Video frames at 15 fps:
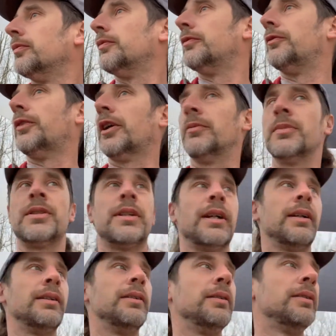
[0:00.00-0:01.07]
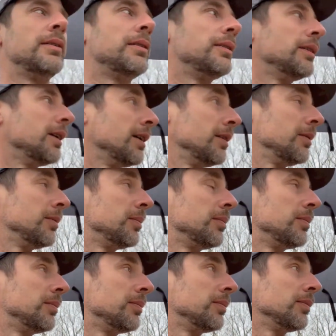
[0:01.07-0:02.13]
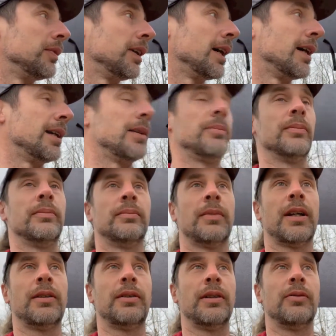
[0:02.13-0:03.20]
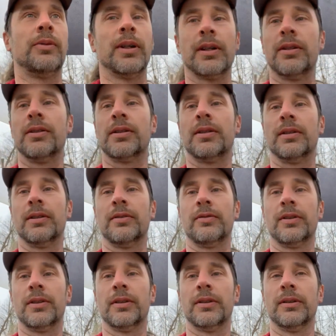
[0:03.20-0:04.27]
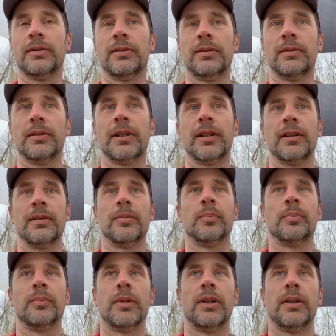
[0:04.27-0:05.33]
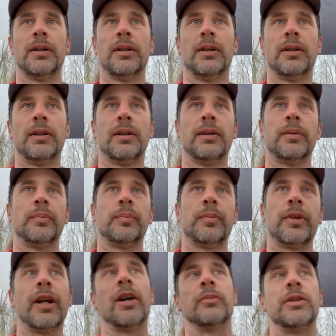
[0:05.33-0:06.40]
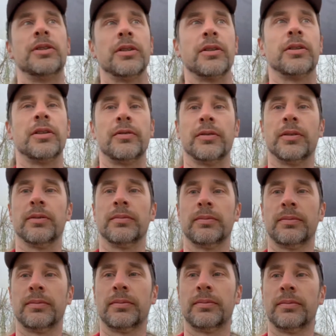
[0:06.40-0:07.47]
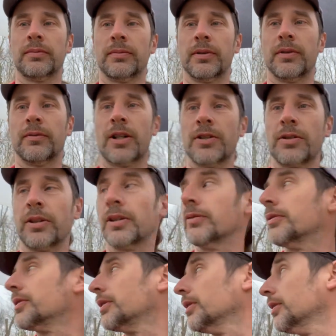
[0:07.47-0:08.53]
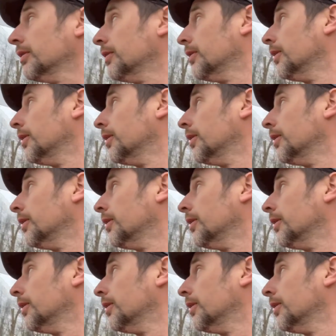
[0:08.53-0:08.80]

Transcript: farmstead. A guy named Henry Wick used to live here, and then the Army took it over when Washington was here.